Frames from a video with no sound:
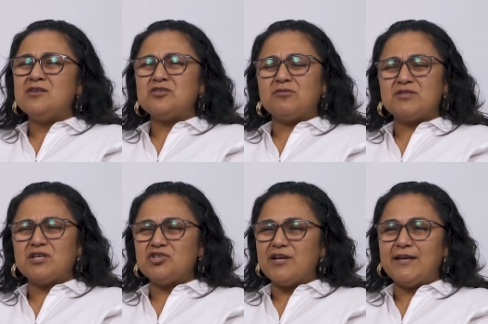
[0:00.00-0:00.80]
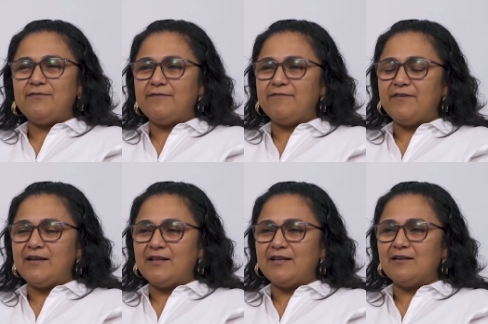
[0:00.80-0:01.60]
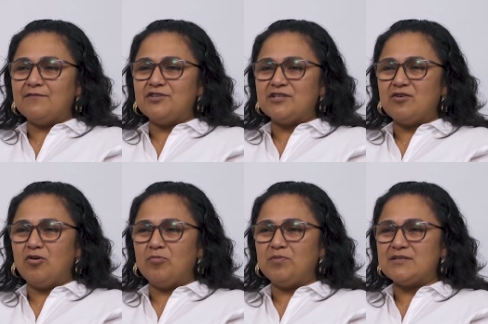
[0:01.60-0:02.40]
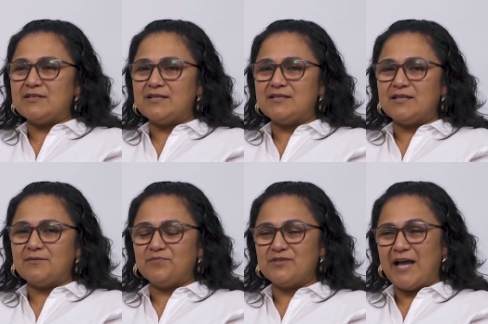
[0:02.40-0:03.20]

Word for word: So it was such a heavy feeling of just hopelessness and